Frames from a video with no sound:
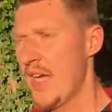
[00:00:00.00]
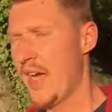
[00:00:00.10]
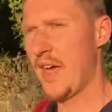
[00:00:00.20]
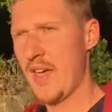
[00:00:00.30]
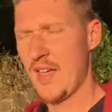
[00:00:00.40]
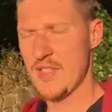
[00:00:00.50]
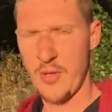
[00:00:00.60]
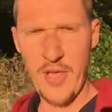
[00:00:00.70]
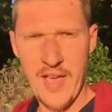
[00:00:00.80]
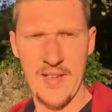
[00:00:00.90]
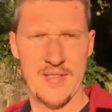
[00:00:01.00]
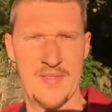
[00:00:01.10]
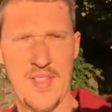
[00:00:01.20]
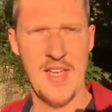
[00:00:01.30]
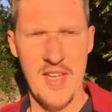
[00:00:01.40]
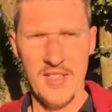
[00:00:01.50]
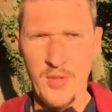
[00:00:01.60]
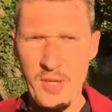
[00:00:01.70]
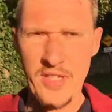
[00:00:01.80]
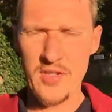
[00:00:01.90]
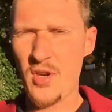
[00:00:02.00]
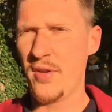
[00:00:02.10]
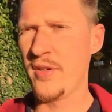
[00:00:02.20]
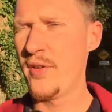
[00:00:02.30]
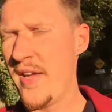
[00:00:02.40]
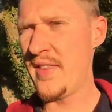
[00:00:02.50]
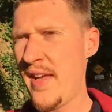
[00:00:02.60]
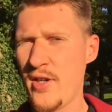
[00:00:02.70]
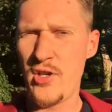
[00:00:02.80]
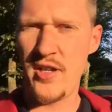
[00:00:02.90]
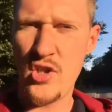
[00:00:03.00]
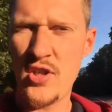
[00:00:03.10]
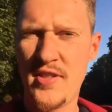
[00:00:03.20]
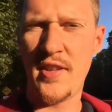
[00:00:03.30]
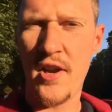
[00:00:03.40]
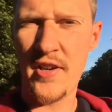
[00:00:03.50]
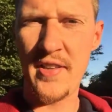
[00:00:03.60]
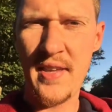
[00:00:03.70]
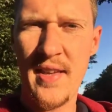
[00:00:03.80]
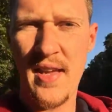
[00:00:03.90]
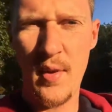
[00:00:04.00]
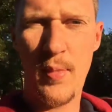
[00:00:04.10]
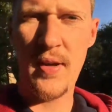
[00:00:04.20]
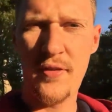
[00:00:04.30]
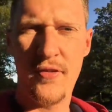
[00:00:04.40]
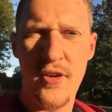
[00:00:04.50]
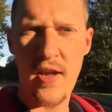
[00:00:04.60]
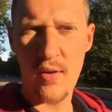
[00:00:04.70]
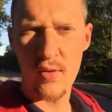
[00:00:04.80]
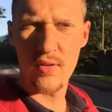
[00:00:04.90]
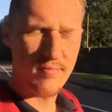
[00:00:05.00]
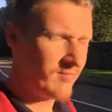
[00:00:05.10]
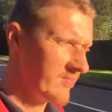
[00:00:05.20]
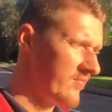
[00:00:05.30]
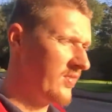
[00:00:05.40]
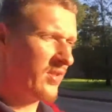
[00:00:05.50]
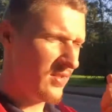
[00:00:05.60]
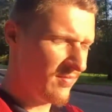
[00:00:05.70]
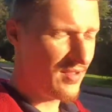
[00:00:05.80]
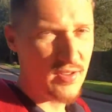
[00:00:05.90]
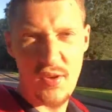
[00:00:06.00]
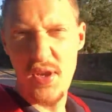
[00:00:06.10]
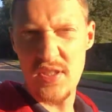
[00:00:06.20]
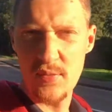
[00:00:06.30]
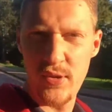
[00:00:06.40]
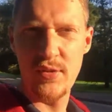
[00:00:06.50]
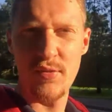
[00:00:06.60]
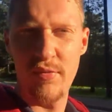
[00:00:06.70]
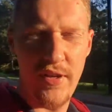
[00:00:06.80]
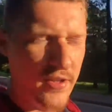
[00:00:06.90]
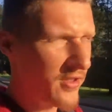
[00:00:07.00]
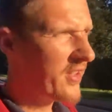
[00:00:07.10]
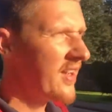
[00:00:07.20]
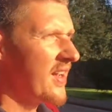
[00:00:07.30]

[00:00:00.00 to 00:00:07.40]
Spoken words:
So yeah, the week is going great actually, it just started. But for now, the recent weeks were really good.